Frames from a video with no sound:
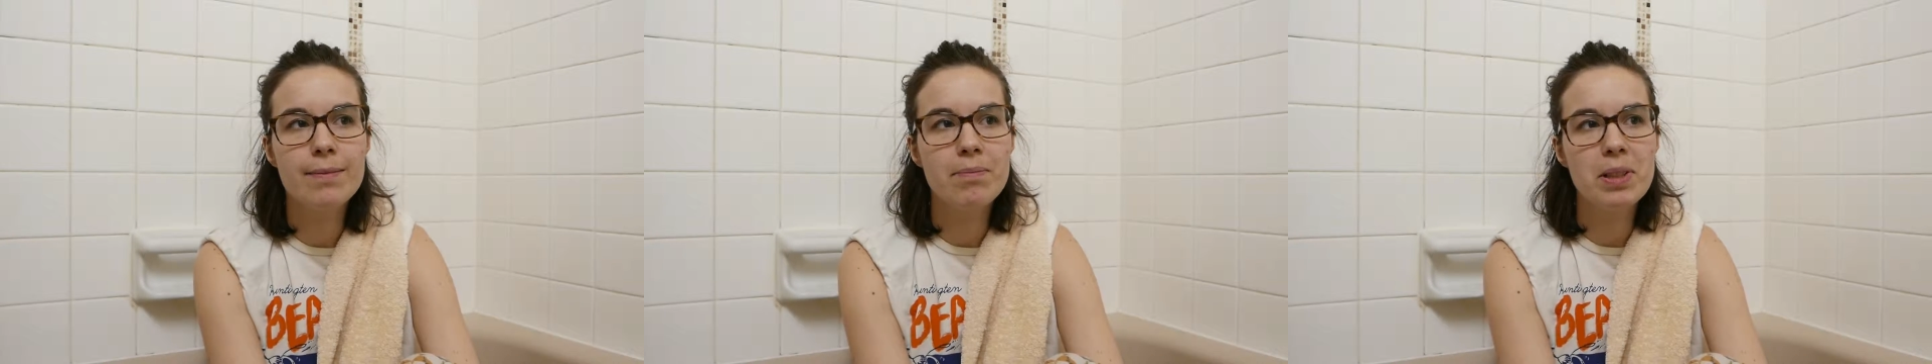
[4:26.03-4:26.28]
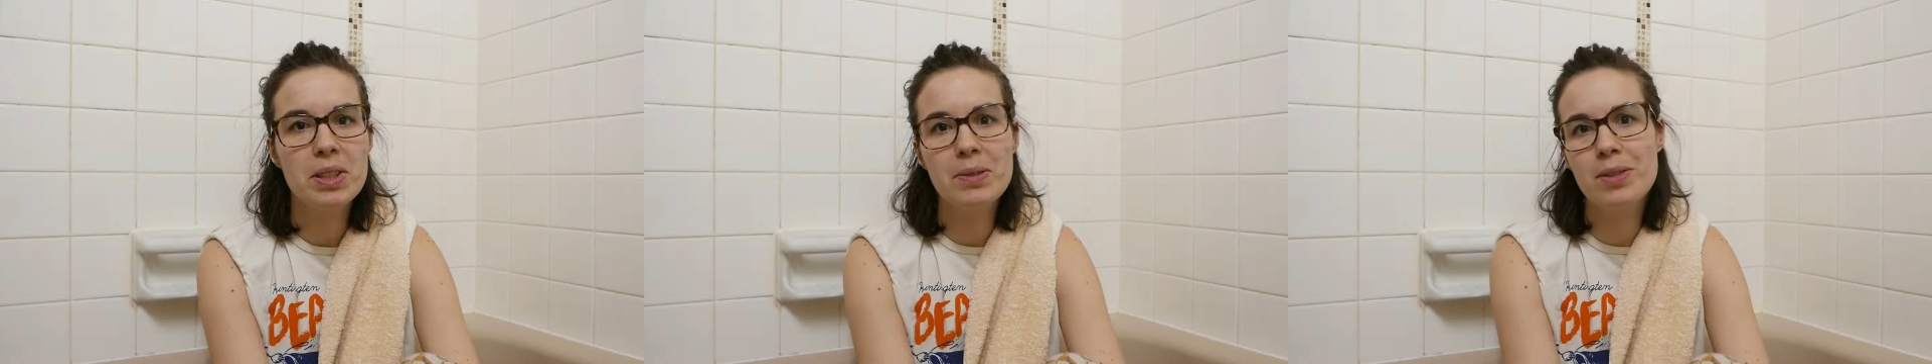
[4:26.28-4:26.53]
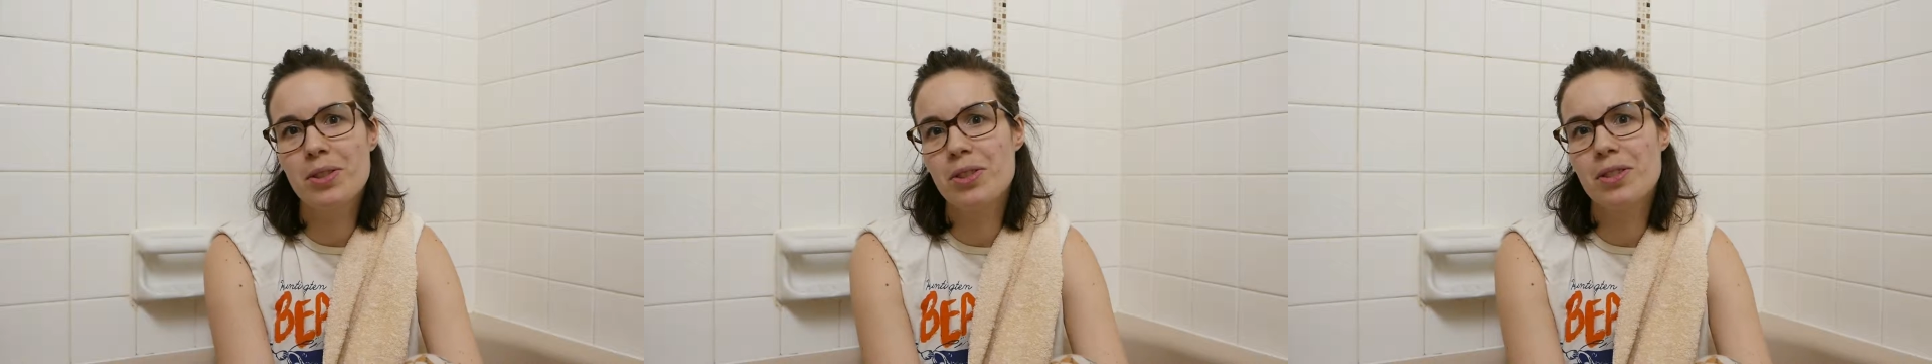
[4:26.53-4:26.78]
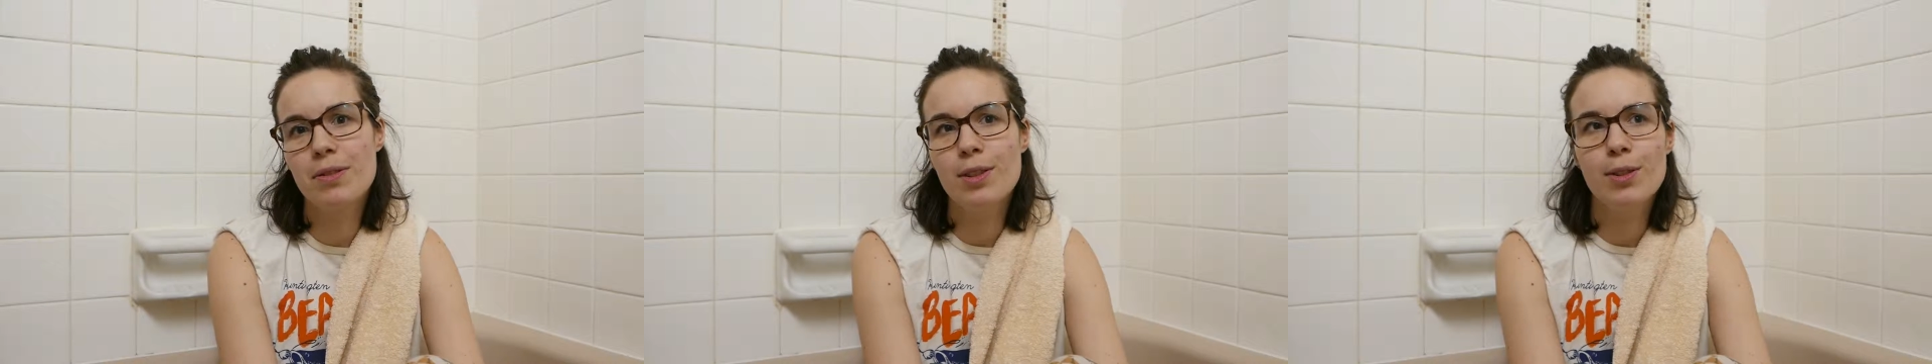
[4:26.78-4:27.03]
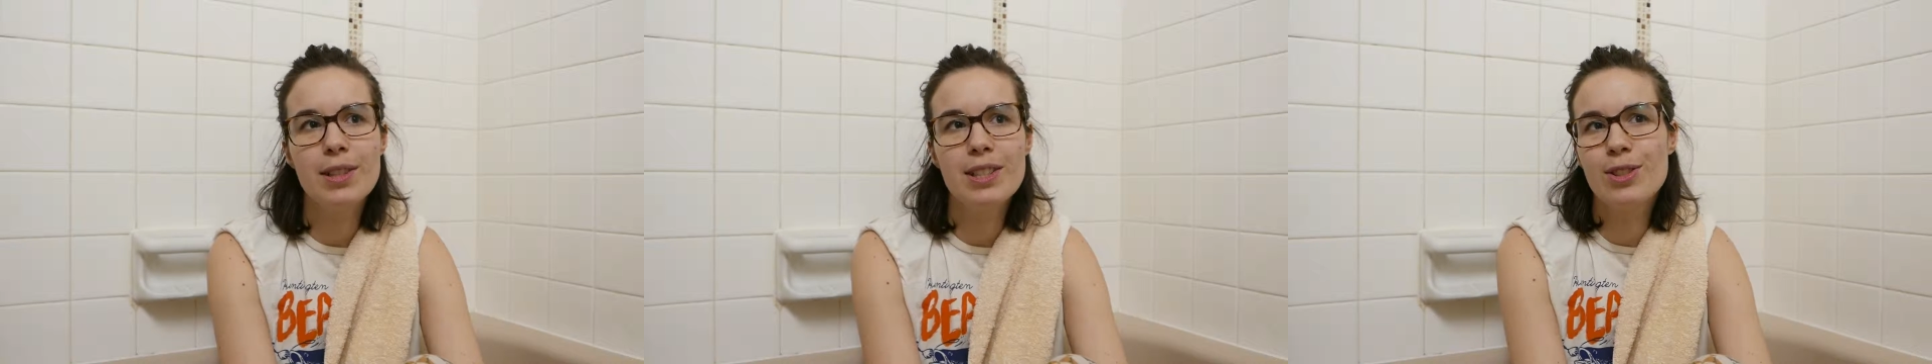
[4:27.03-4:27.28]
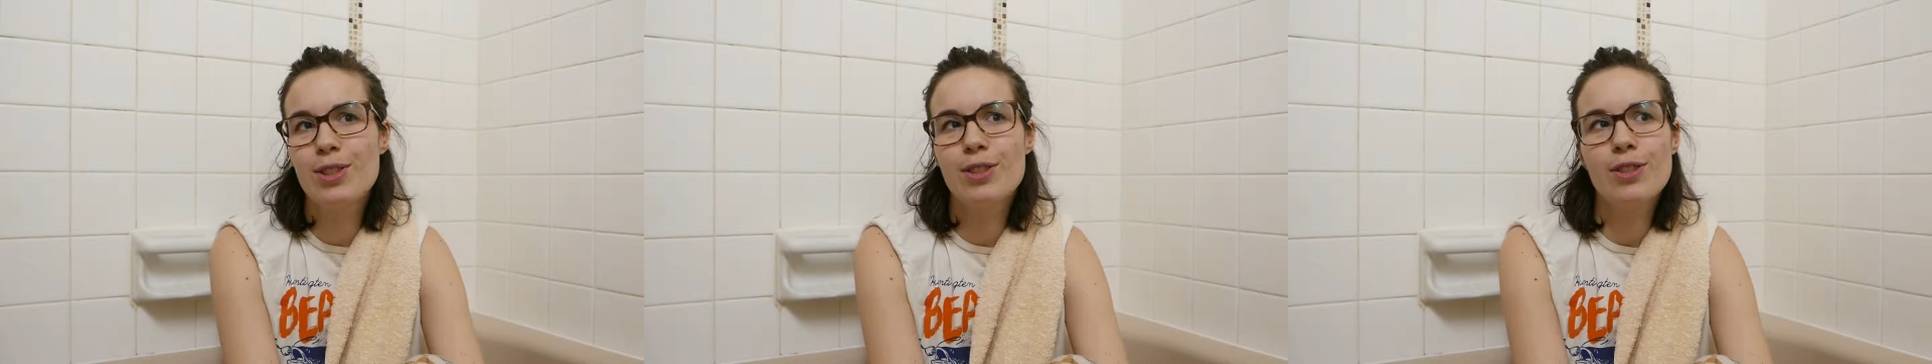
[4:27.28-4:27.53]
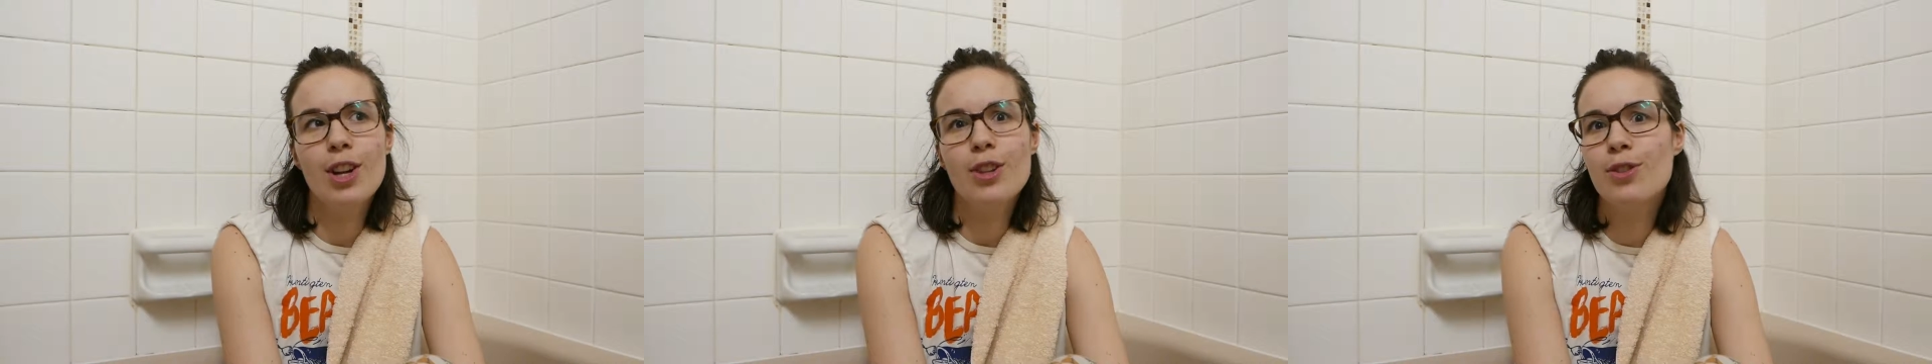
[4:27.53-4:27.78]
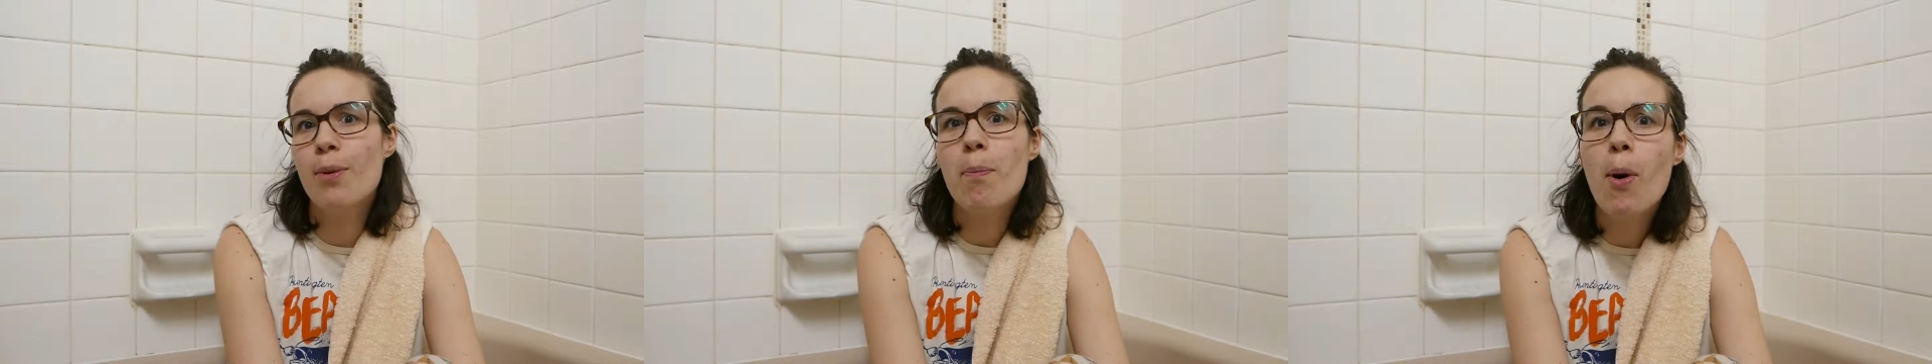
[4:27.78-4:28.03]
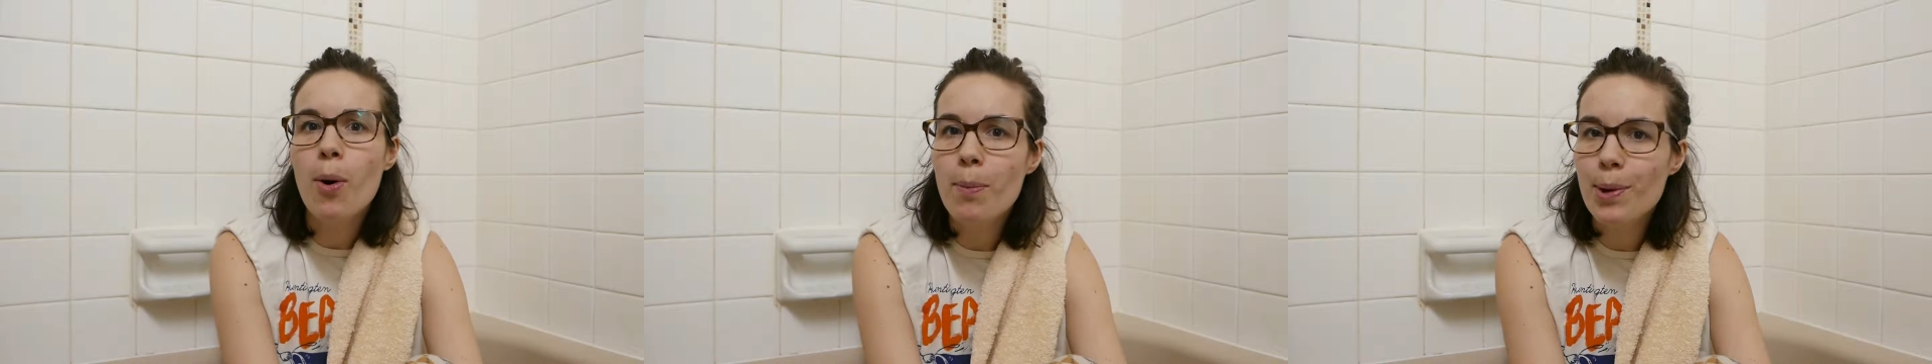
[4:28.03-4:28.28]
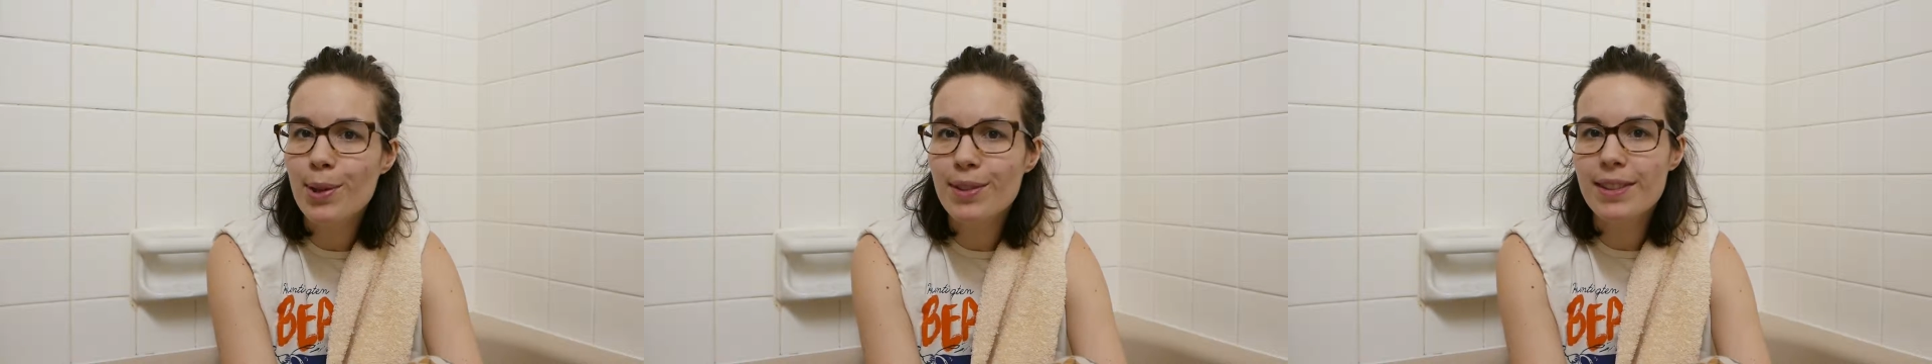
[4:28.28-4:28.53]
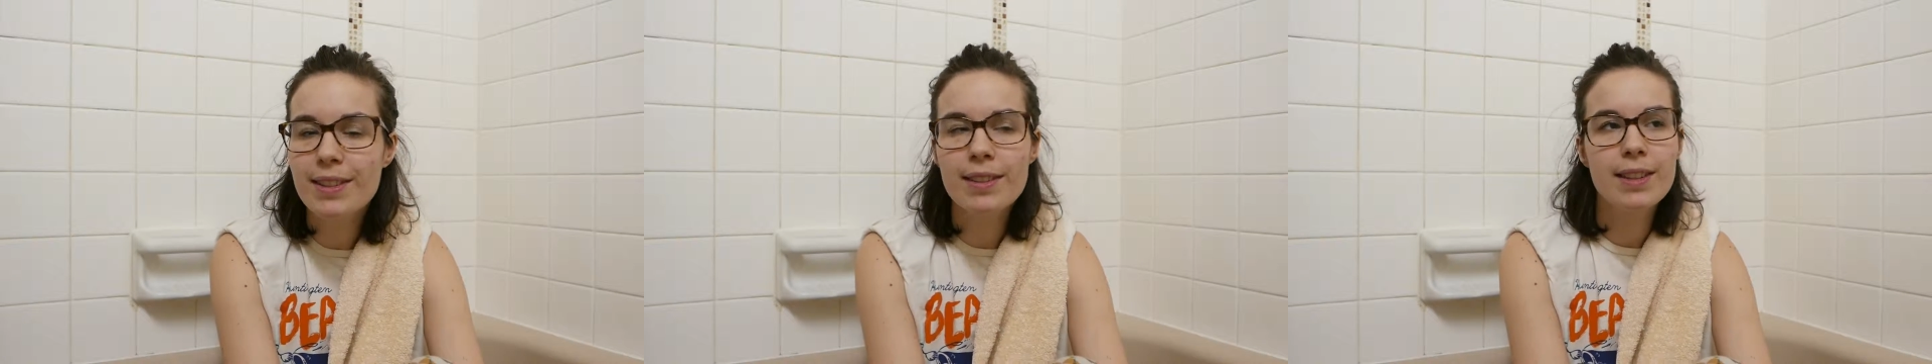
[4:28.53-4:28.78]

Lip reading: this is, you know, it's not the moment,